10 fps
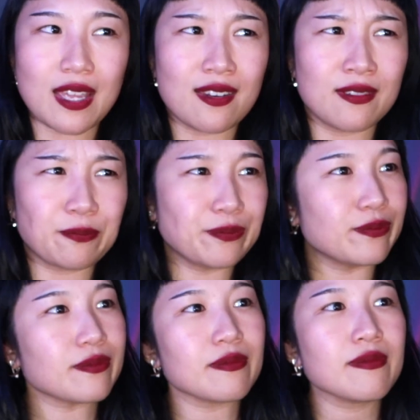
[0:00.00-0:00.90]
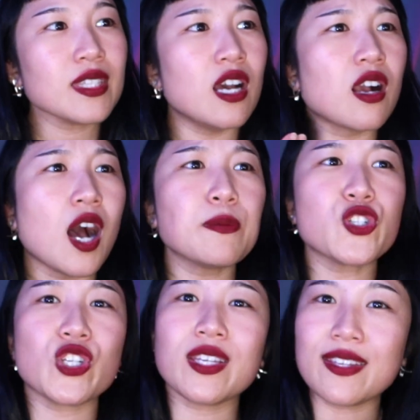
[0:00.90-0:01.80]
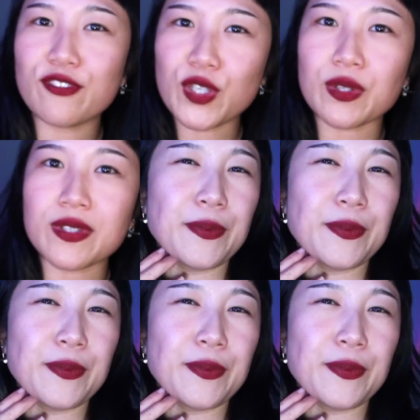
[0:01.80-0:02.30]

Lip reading: and accomplishing it feels.